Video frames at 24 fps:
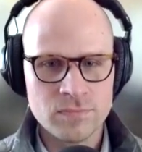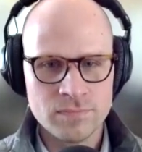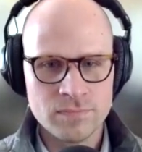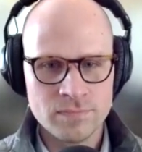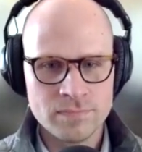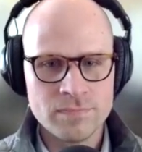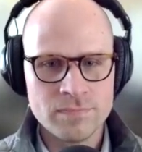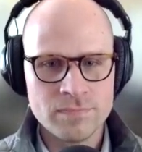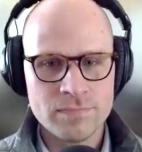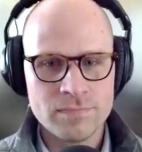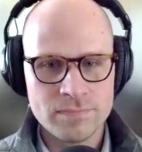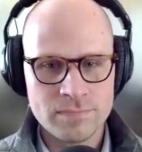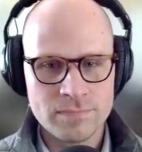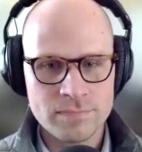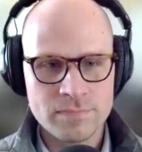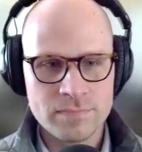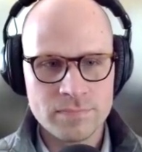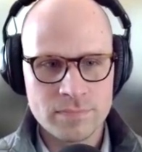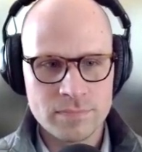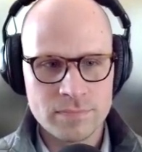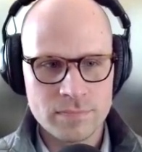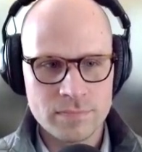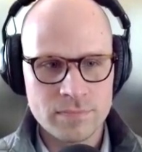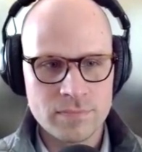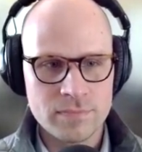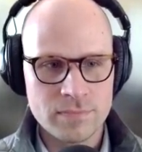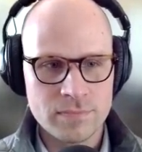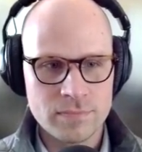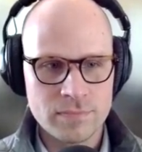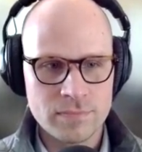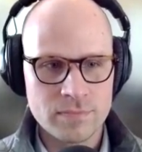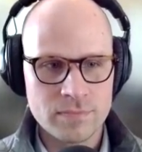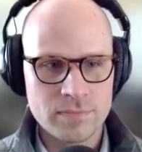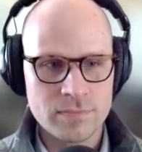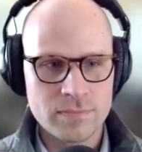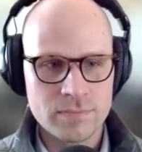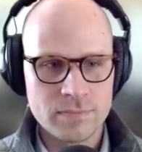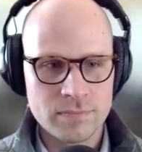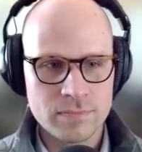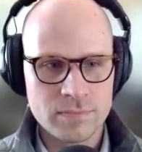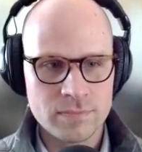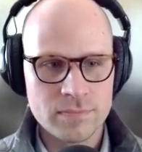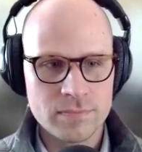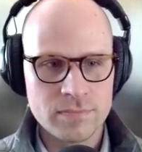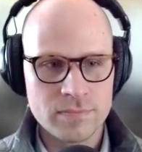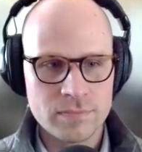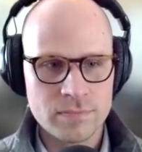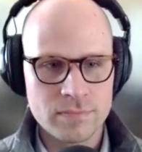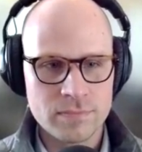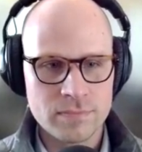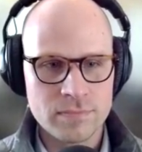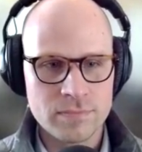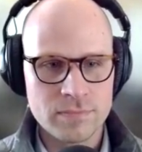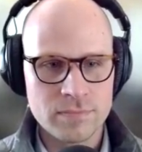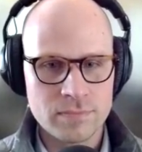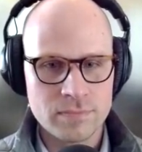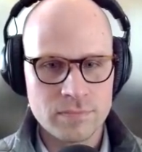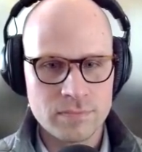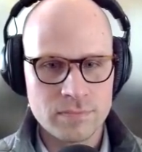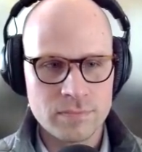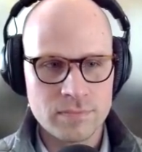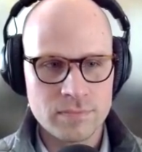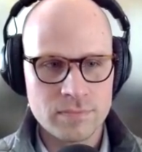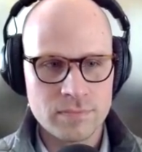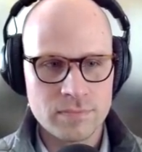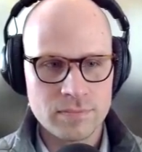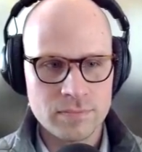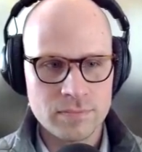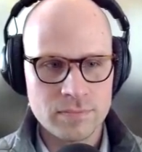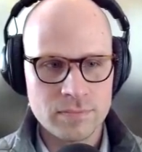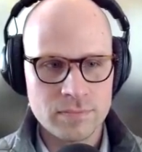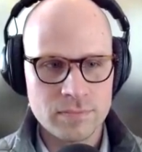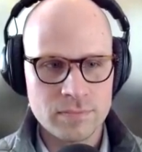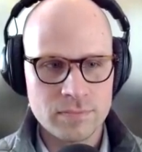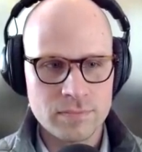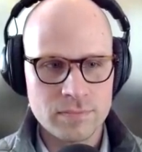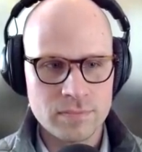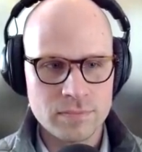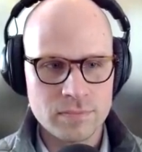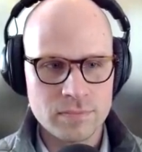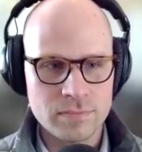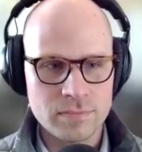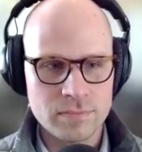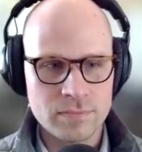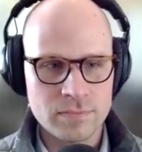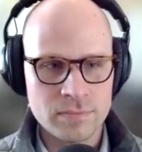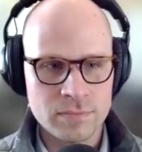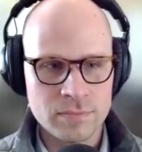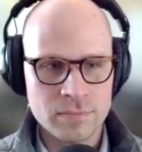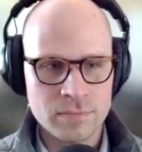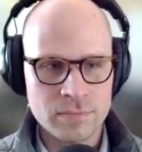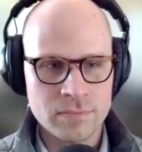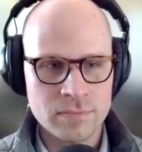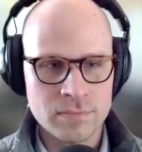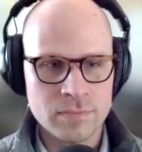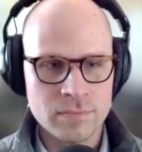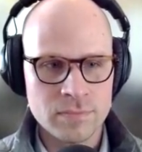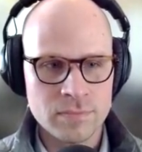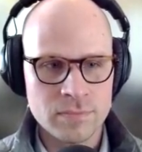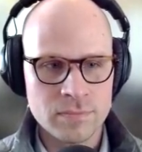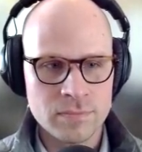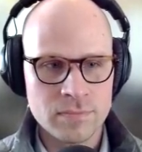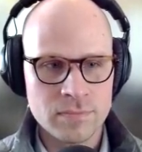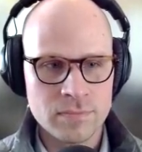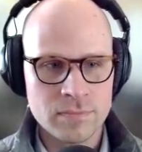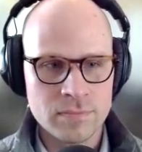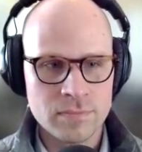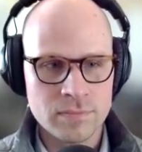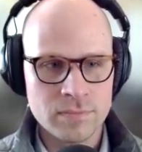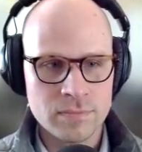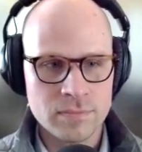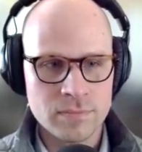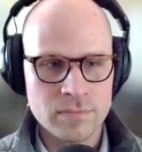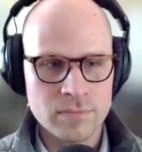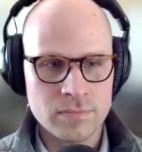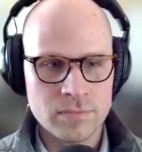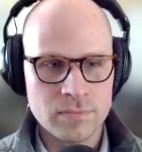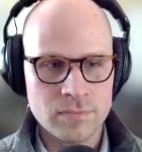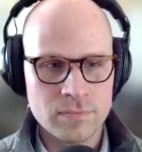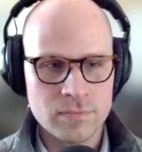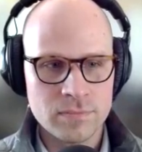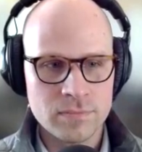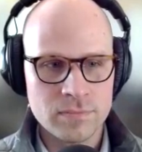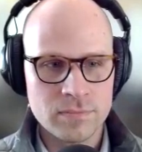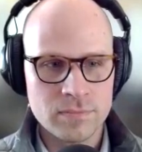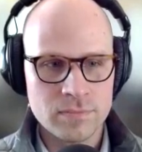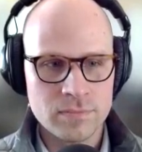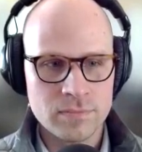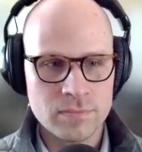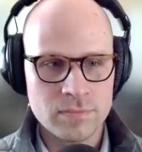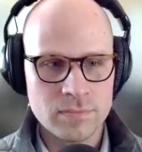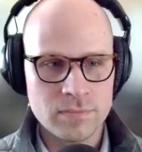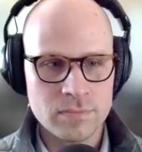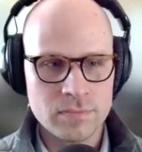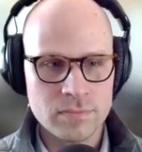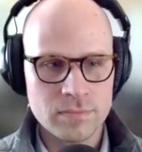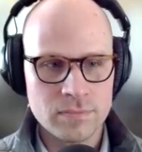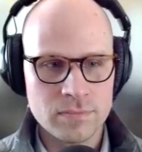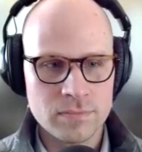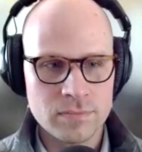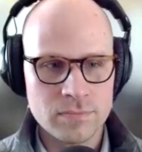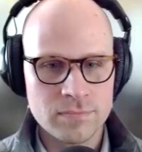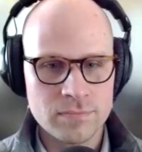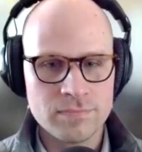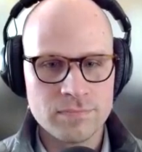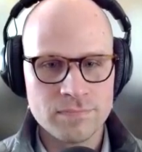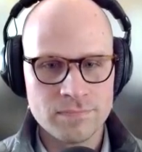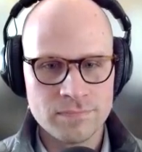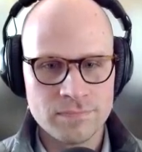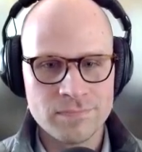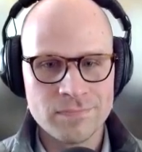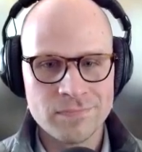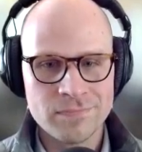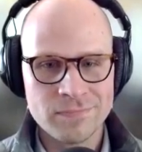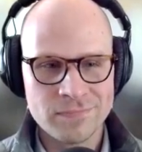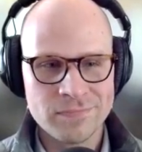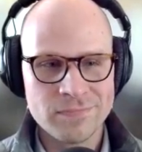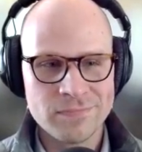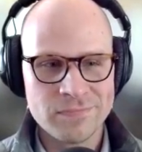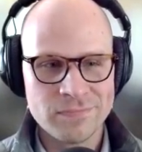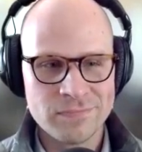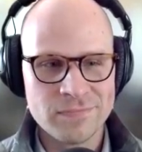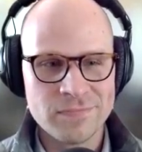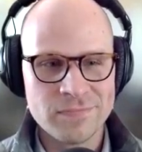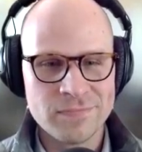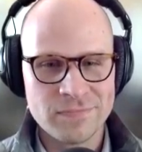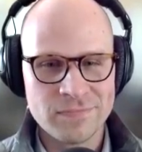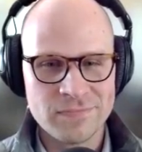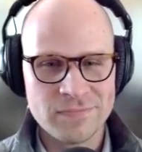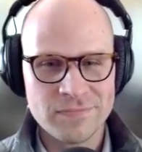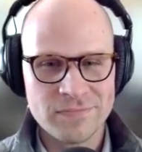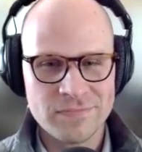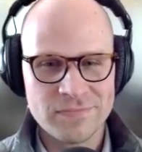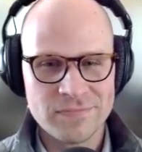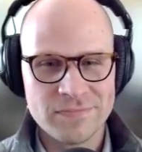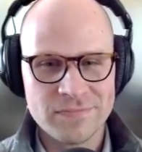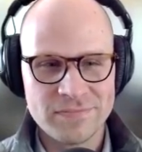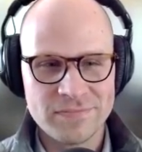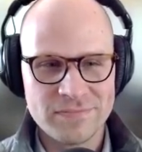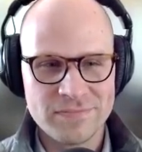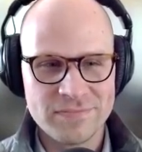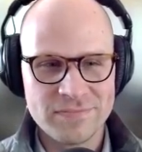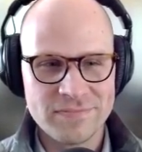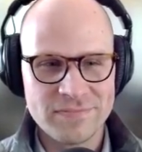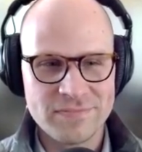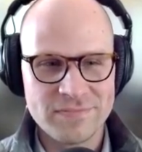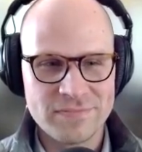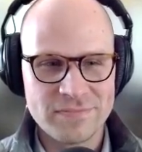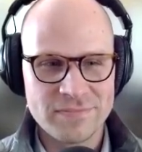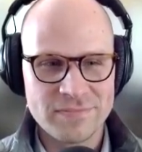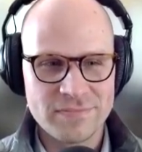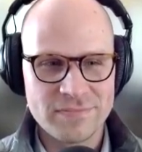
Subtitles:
(silent)